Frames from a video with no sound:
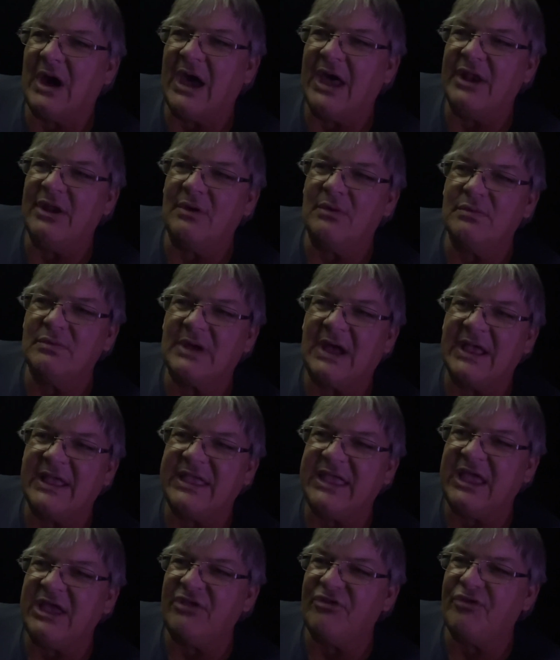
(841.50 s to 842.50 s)
I
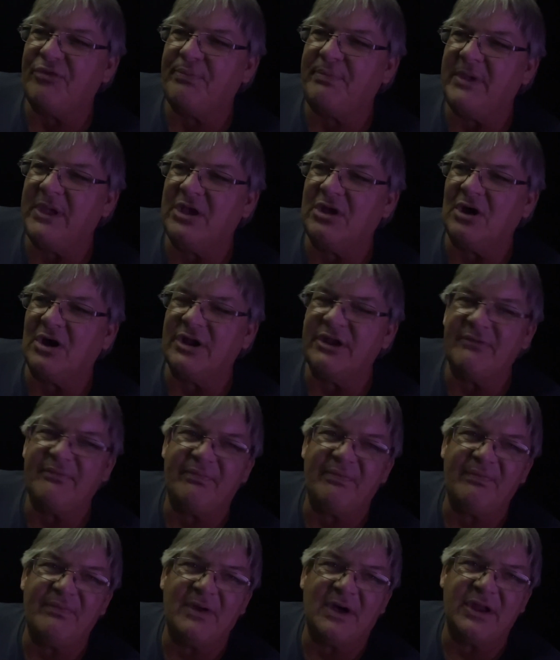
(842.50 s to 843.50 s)
can't speak on
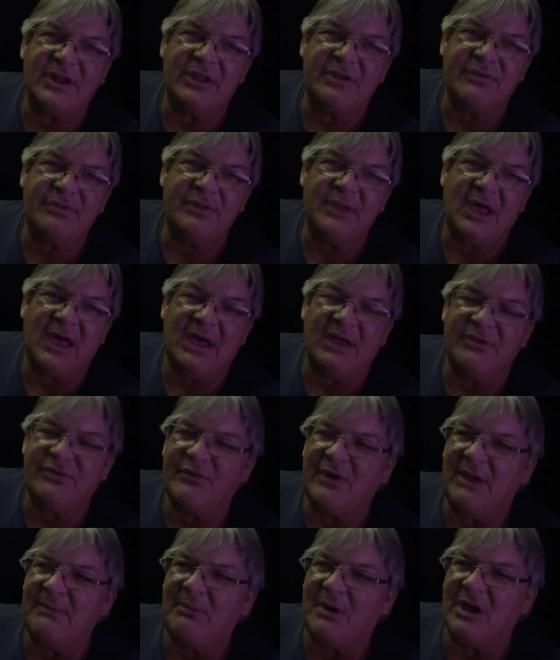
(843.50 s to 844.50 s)
the
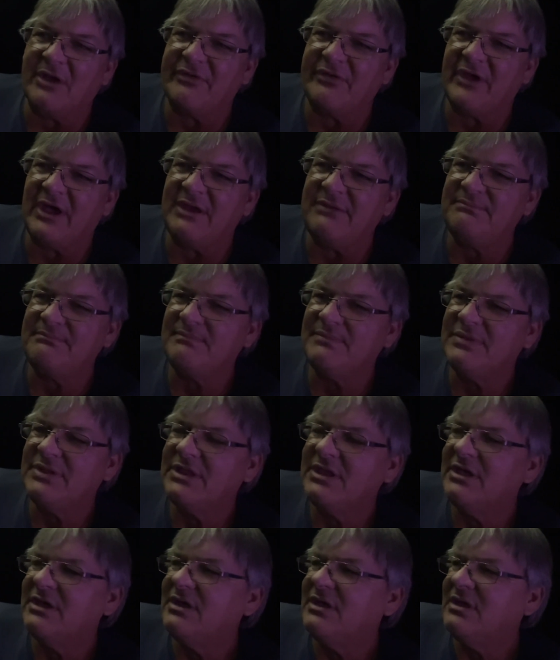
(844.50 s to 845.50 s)
dry box side.
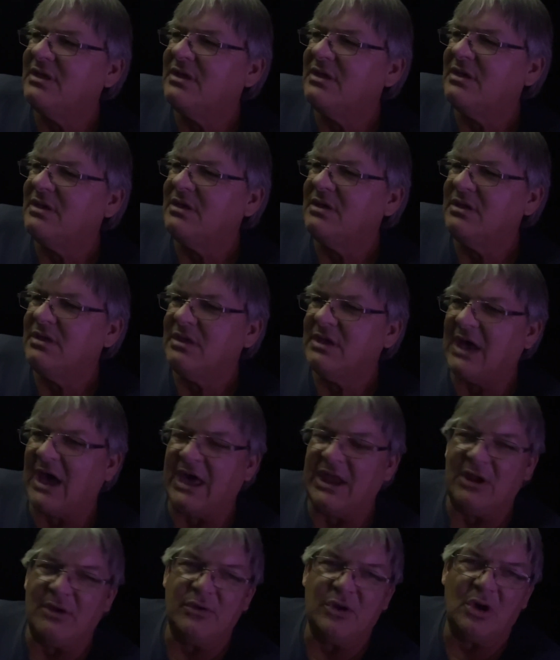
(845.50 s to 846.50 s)

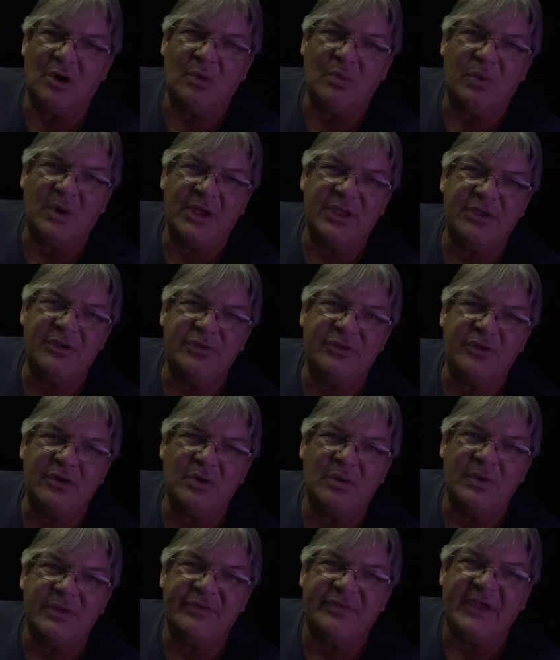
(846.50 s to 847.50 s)
I don't know what you
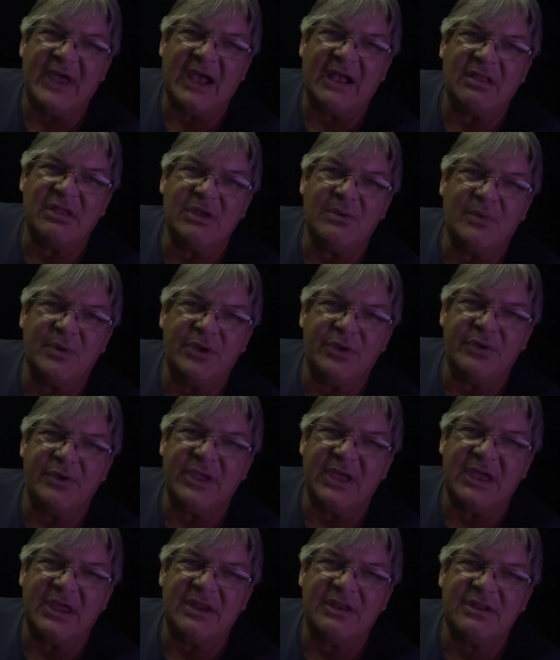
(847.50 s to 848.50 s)
do exactly when you
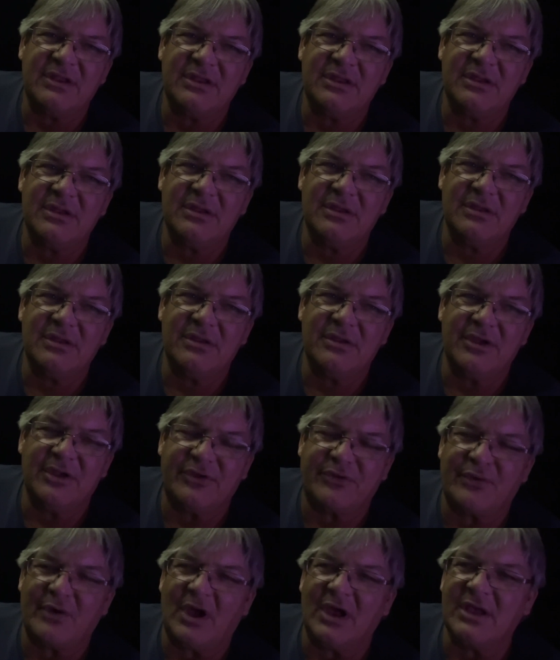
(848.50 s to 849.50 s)
get your
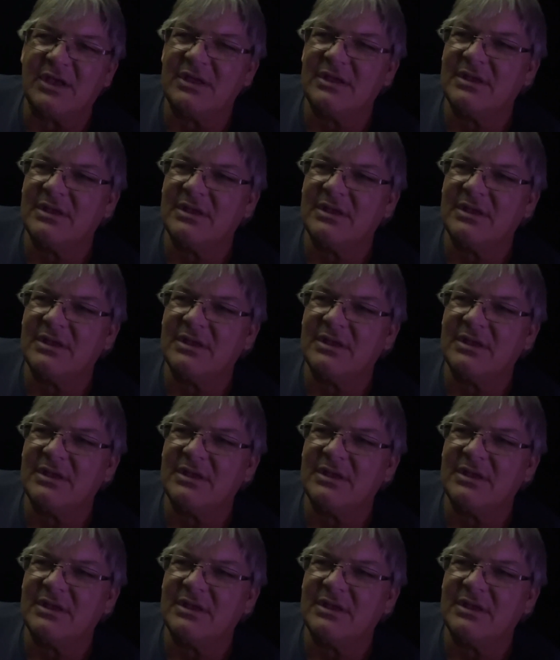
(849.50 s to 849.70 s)
truck.